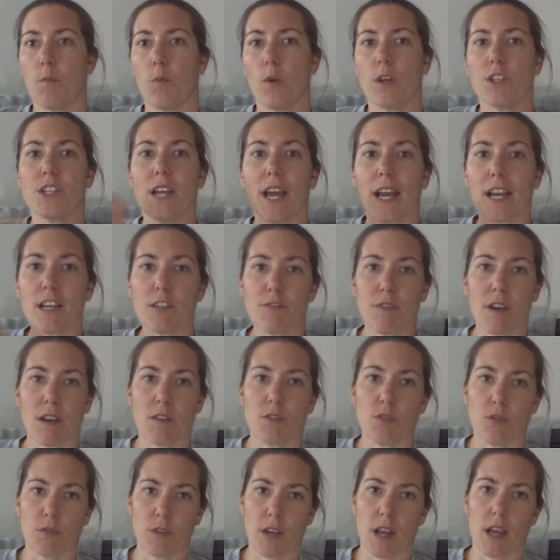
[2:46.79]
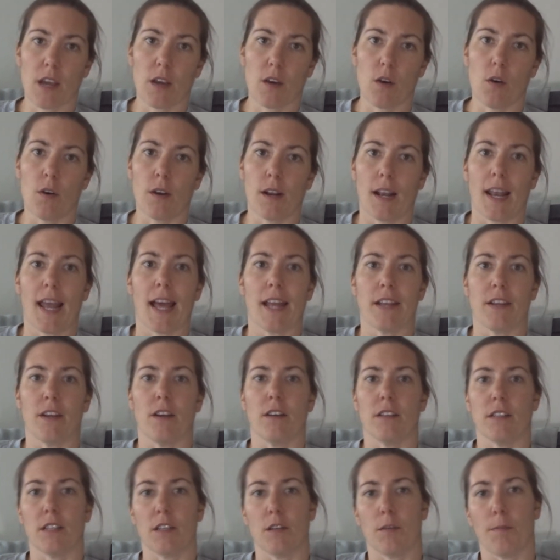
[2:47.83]
which hangs around your neck on a
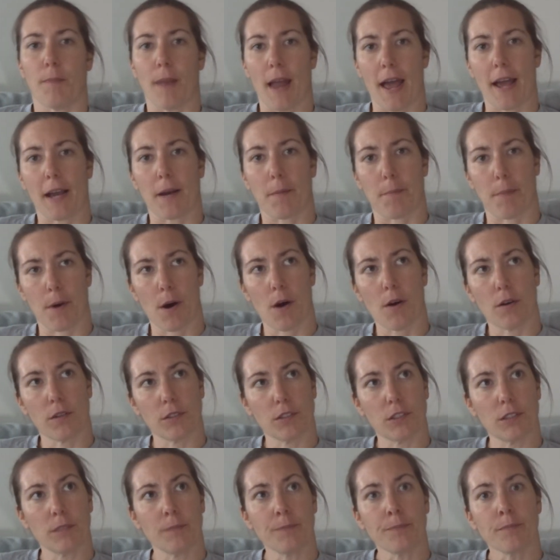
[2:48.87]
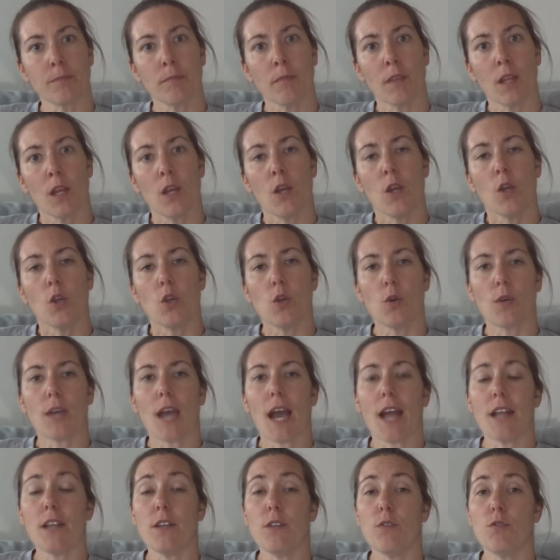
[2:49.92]
lanyard, a little black box. You
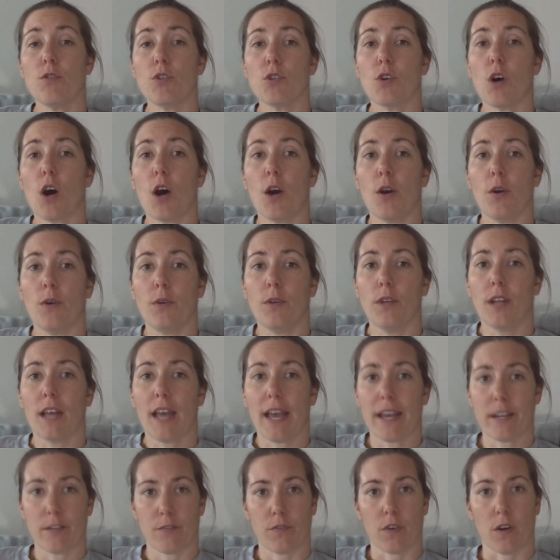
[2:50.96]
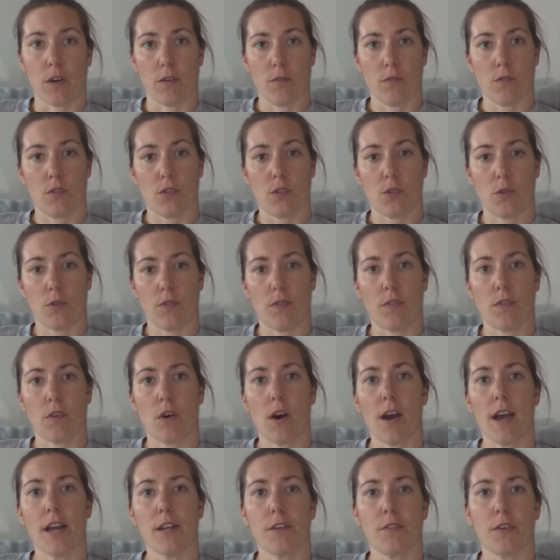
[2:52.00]
can use your own headphones, so if you've
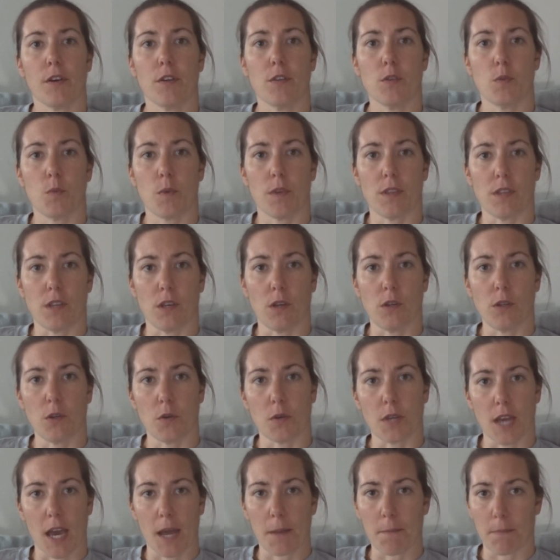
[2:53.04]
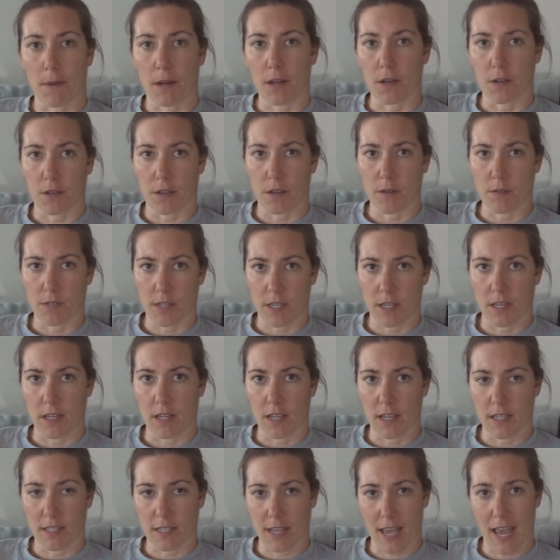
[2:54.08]
got headphones with you, you can plug those in.
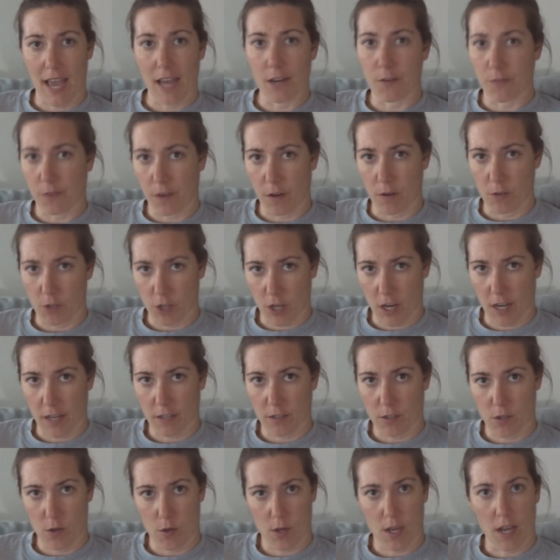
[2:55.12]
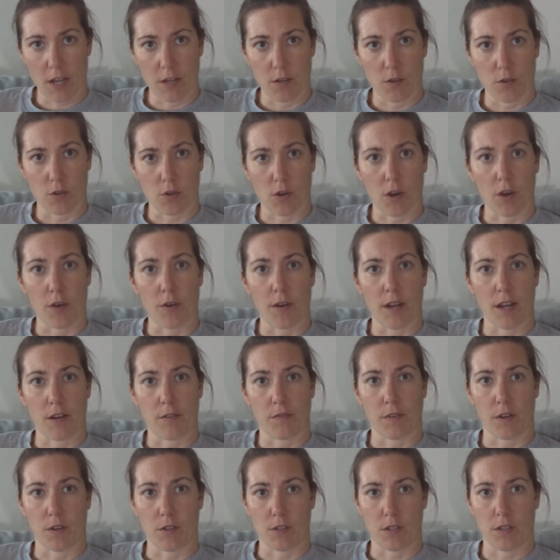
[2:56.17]
It's a headphone jack, so you can use your own
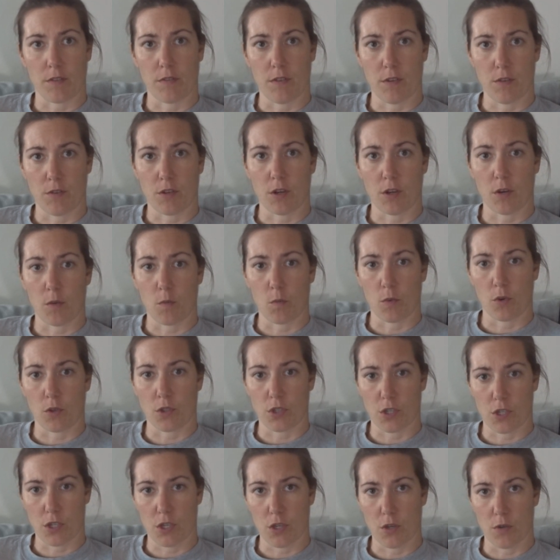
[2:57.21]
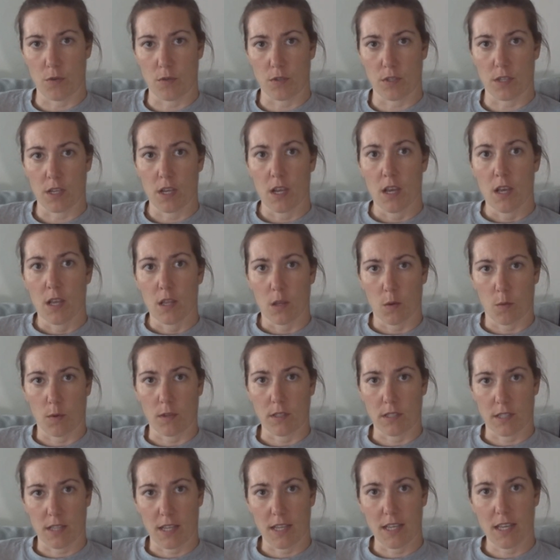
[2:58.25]
headphones if you don't want to use the
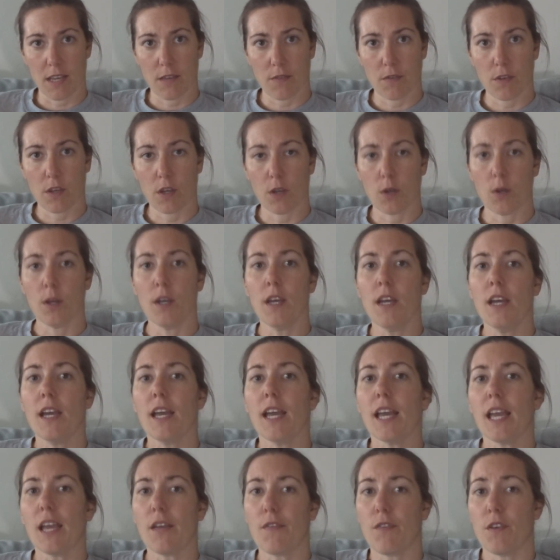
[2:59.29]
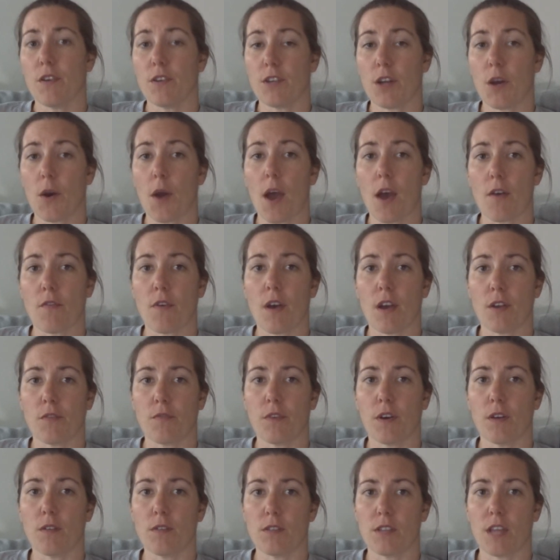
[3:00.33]
ones that they give you. If you don't have
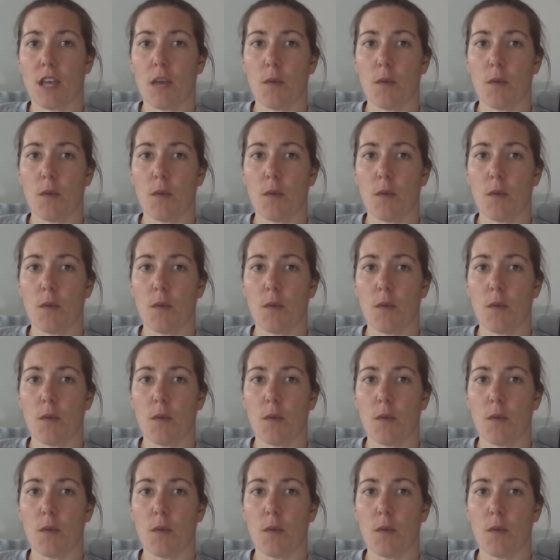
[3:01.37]
headphones,